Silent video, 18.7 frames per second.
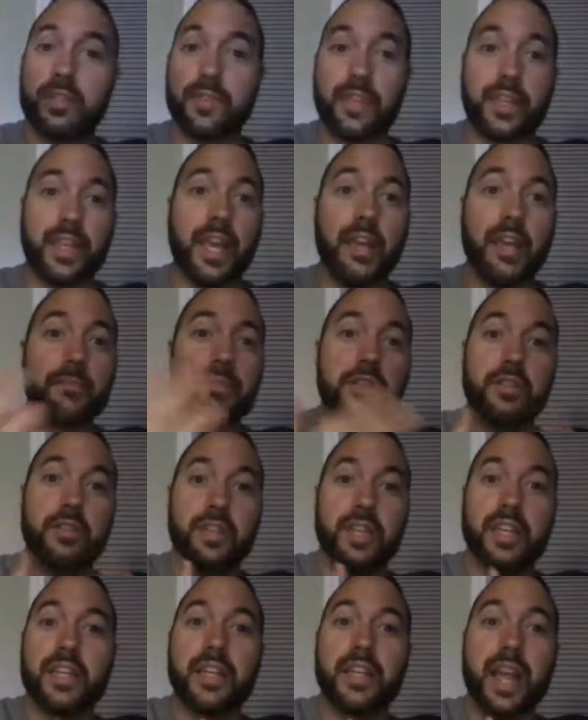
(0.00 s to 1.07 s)
if the game is
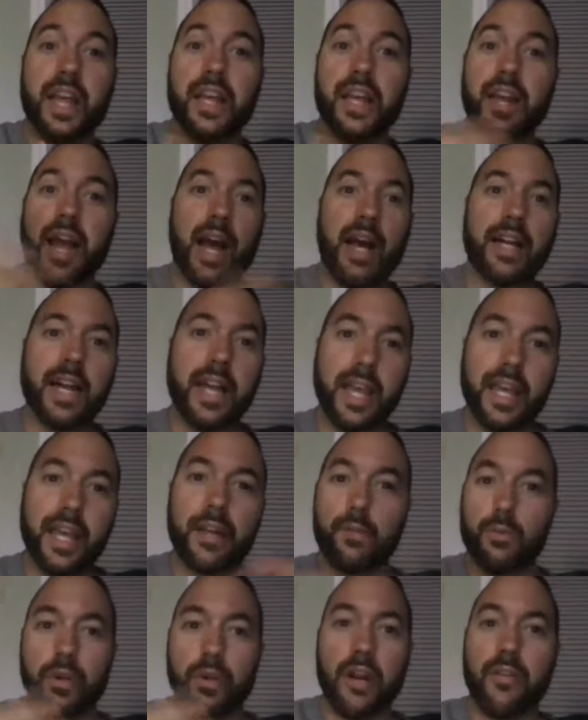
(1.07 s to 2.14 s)
in hand, out of hand,
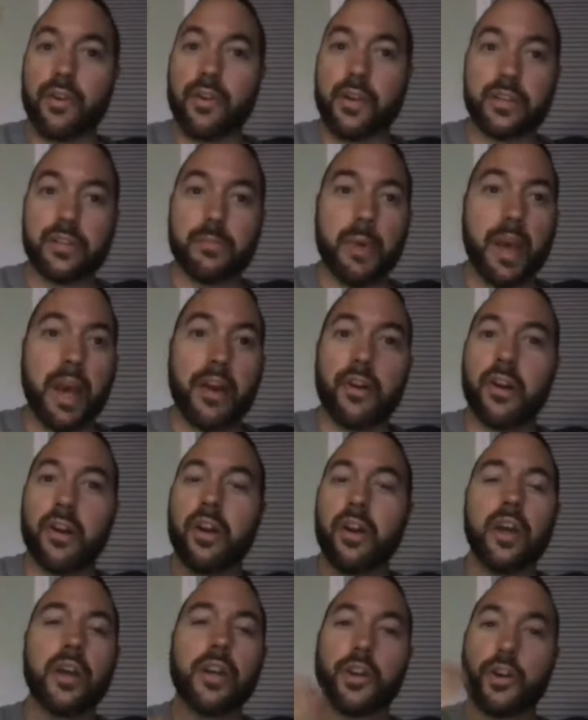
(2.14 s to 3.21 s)
whatever, doesn't matter.
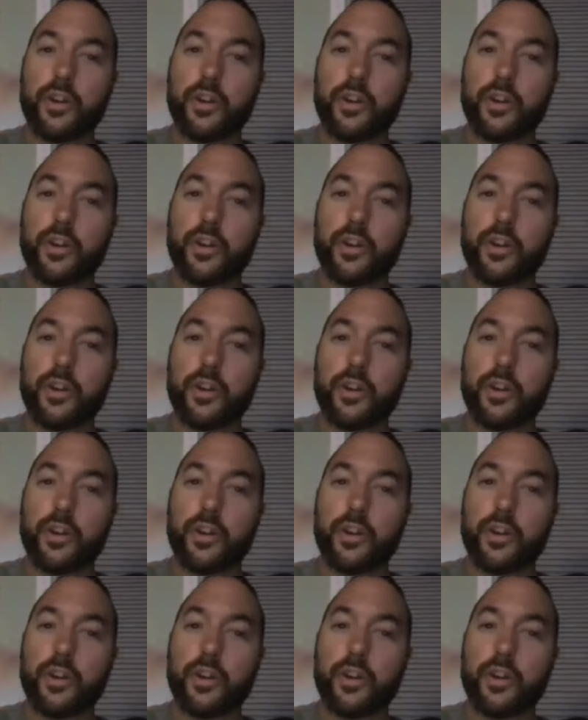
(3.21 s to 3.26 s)
Yeah.